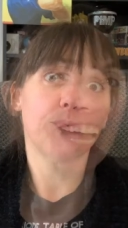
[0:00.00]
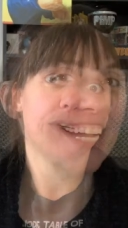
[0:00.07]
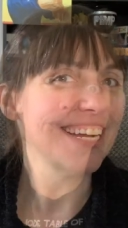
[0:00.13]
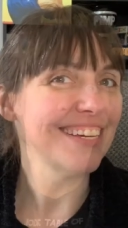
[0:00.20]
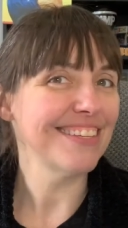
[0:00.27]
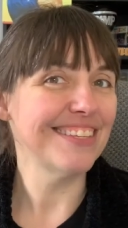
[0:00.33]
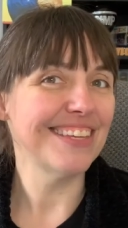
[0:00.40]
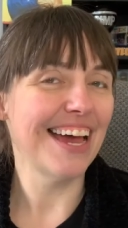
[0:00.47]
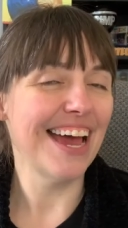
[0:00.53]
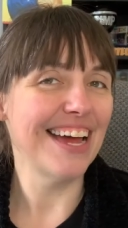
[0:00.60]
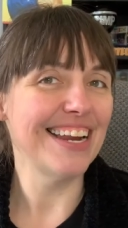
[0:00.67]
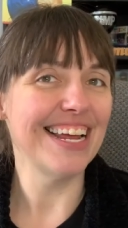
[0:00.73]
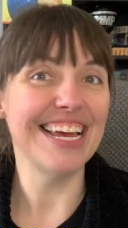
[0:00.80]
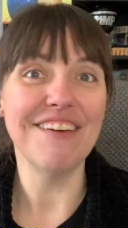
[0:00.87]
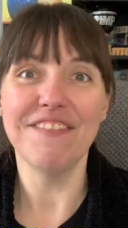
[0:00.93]
Like I
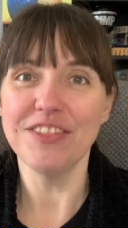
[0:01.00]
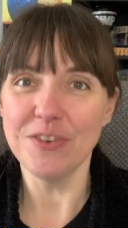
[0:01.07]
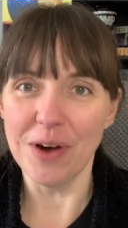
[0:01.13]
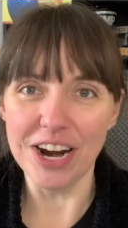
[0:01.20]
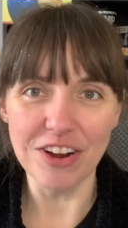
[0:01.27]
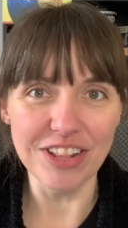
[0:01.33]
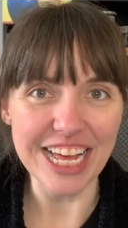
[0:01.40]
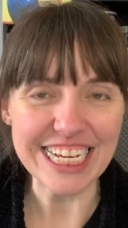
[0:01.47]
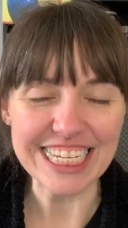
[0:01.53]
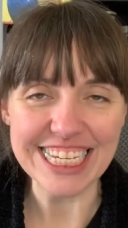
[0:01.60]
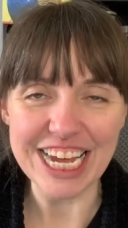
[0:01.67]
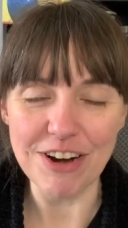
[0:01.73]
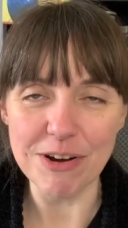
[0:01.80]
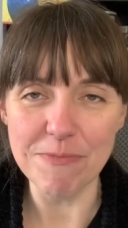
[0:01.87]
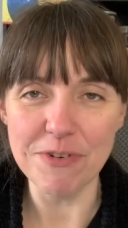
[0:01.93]
said, even though I don't like
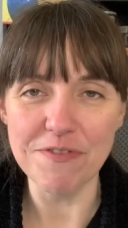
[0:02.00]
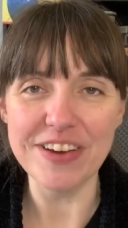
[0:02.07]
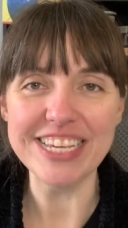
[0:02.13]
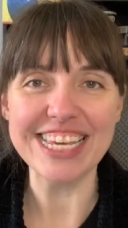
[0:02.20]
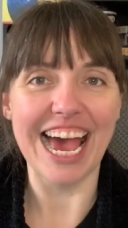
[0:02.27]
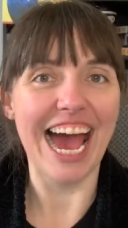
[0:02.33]
scary movies,